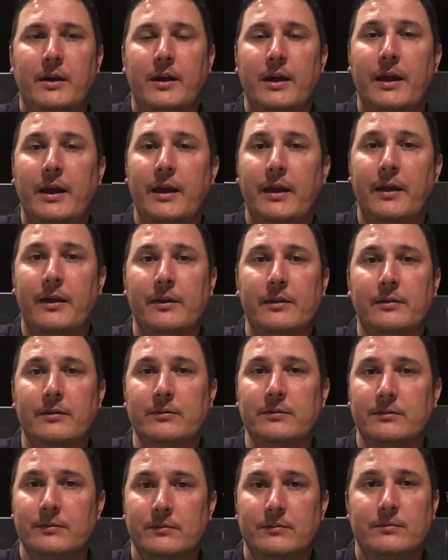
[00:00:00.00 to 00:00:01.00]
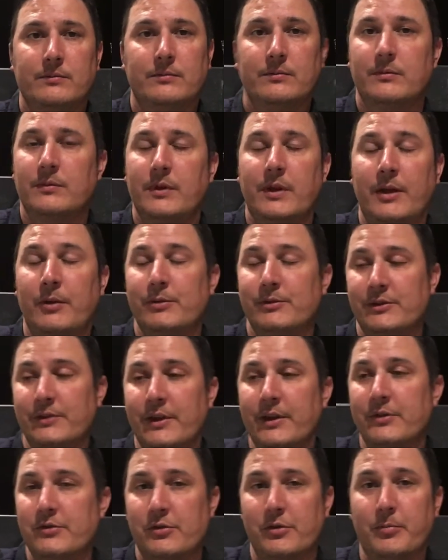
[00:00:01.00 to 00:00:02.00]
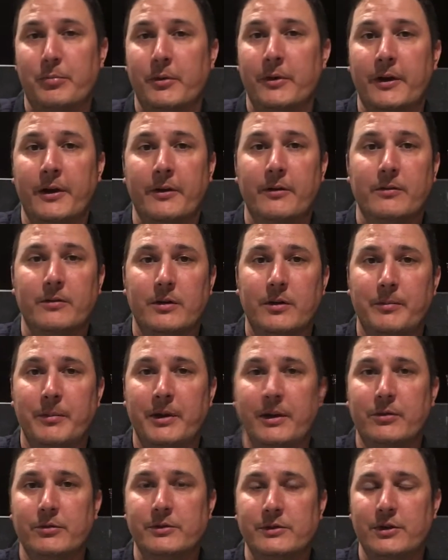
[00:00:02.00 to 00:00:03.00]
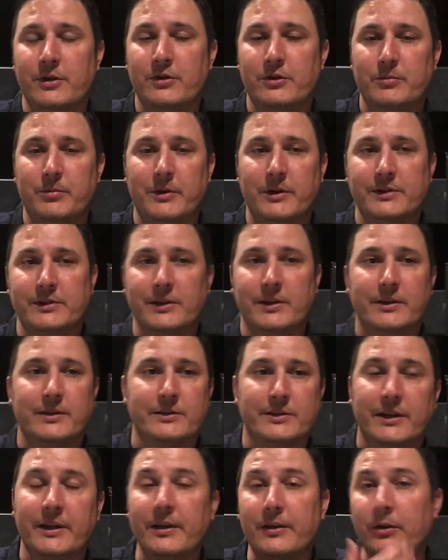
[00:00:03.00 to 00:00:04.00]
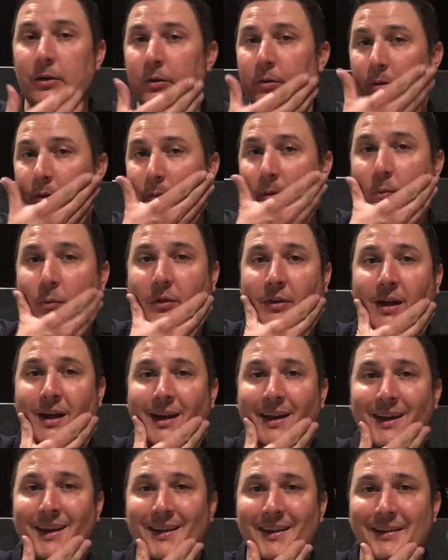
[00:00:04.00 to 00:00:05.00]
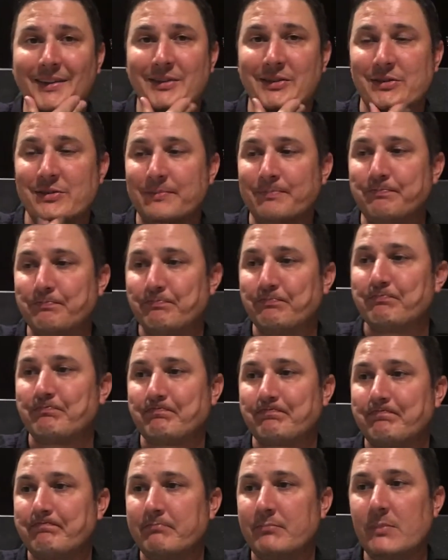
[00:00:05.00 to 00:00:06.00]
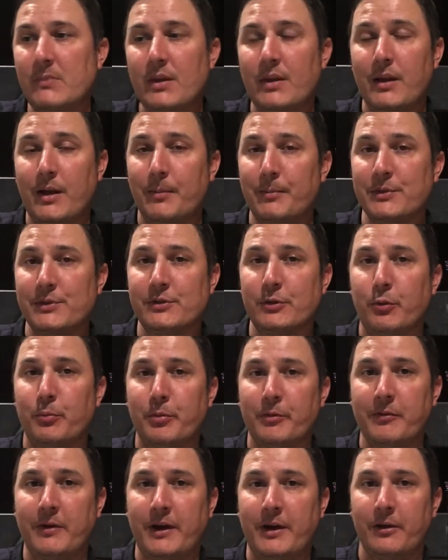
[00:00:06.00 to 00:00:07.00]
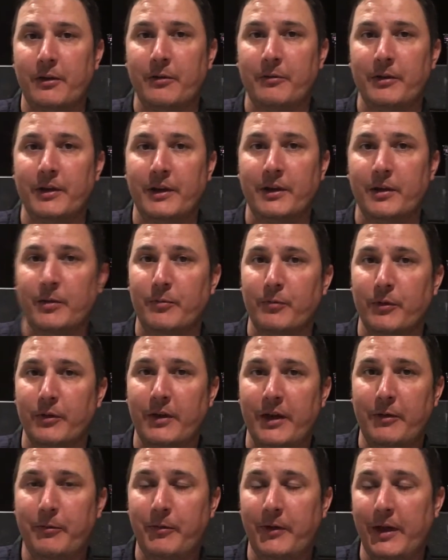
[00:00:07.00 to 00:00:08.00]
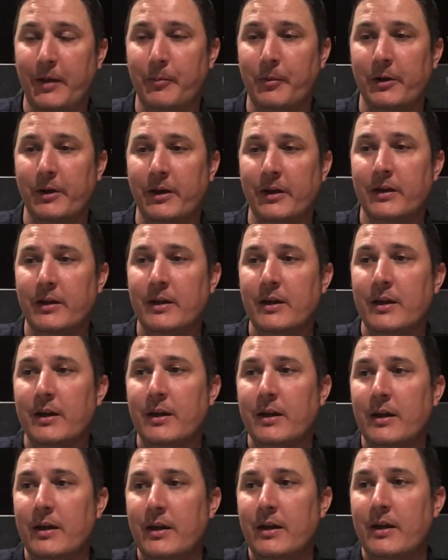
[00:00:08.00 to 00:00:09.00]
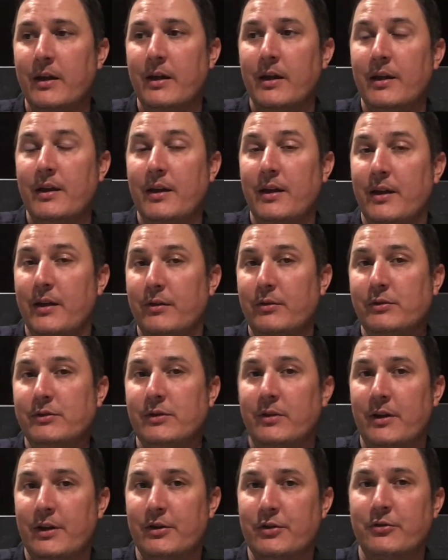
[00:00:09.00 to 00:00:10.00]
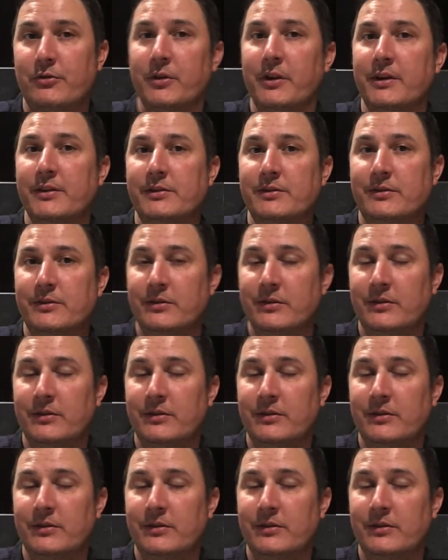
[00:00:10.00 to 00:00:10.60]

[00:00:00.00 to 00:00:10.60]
And it was an answer to prayer. I mean, it was a huge blessing because I didn't know. I mean, with 9 kids, I'm the sole provider of income for the family. It was a lot of stress.